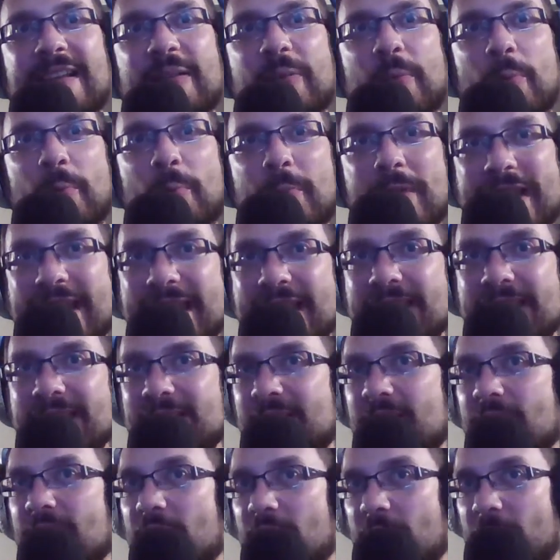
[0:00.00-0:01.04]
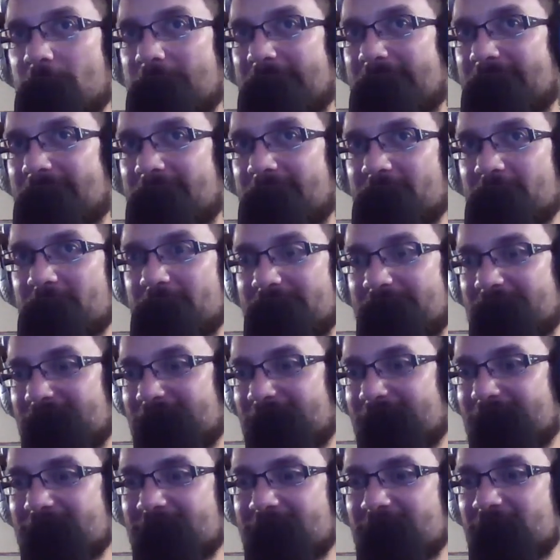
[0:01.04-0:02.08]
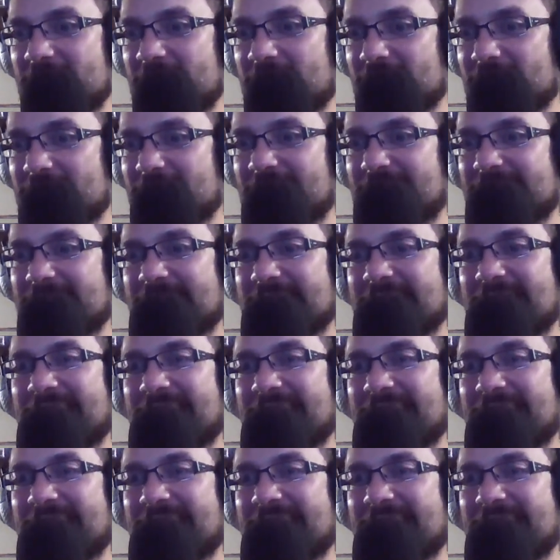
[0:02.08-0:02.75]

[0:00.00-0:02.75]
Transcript: we didn't know how to get this turkey